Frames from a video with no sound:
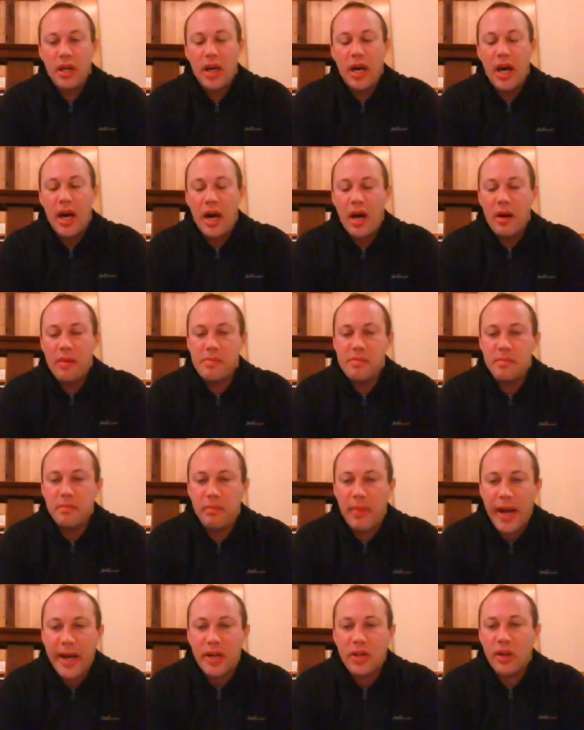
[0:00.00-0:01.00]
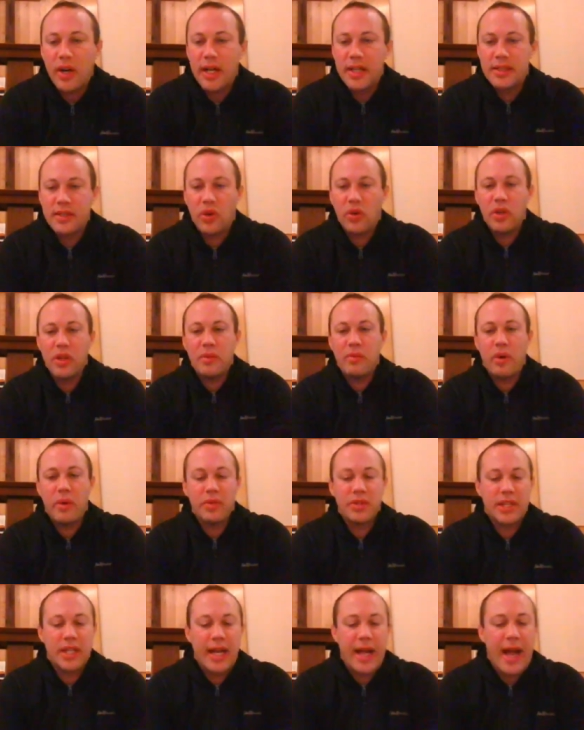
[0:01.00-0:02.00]
Um, Michal had told them what
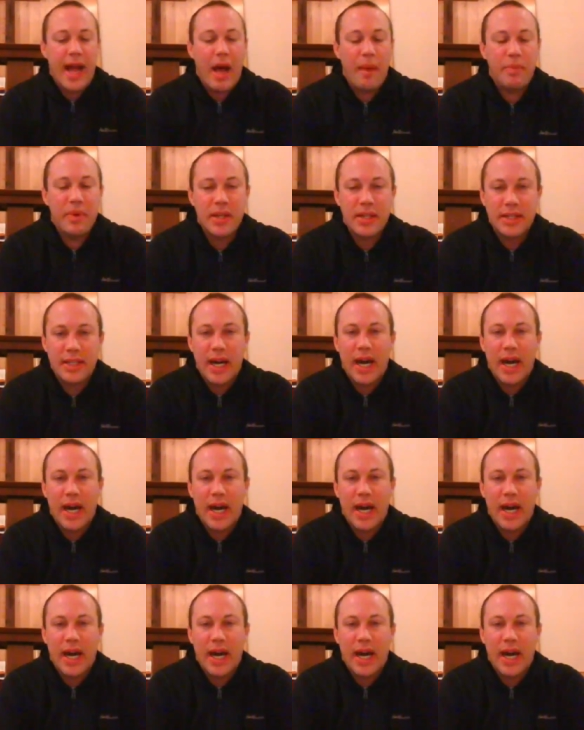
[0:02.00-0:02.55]
was going to happen.